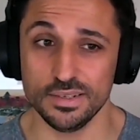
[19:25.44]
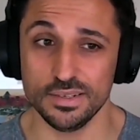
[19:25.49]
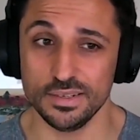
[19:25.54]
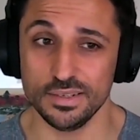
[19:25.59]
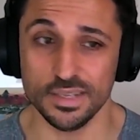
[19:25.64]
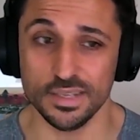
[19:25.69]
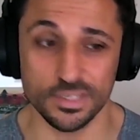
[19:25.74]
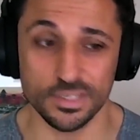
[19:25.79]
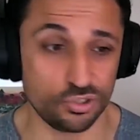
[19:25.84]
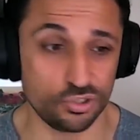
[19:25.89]

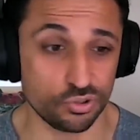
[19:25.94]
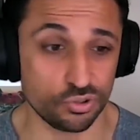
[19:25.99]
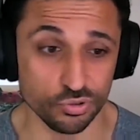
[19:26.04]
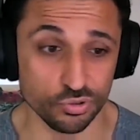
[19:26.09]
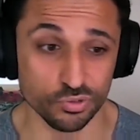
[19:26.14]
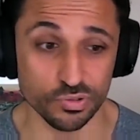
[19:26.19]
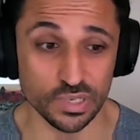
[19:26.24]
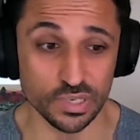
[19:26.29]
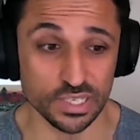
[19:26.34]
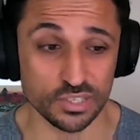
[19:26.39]
it's
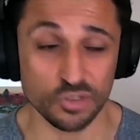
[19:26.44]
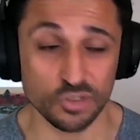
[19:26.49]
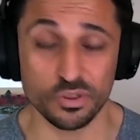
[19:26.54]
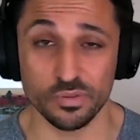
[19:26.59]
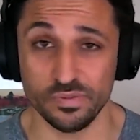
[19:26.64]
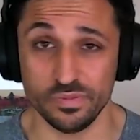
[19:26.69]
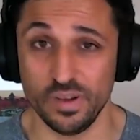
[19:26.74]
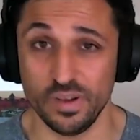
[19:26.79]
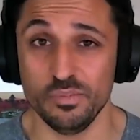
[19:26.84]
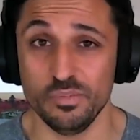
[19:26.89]
true, is on the
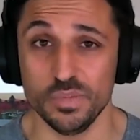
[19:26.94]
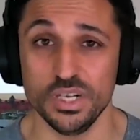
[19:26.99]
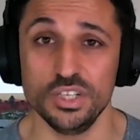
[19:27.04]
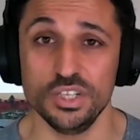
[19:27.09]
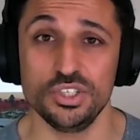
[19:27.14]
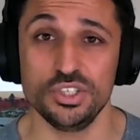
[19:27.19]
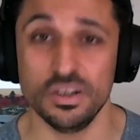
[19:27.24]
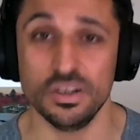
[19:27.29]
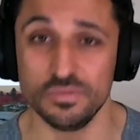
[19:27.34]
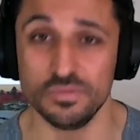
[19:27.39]
five minute
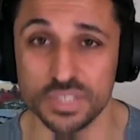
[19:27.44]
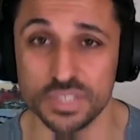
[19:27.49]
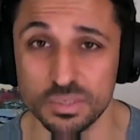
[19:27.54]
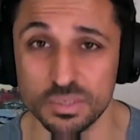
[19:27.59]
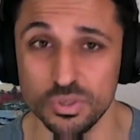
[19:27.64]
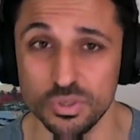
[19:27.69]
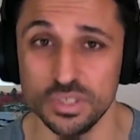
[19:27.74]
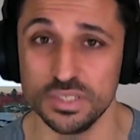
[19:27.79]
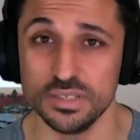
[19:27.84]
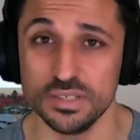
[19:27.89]
chart for some
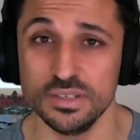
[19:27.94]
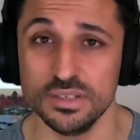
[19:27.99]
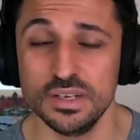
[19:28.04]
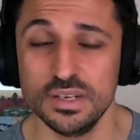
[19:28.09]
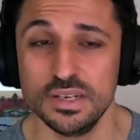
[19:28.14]
reason.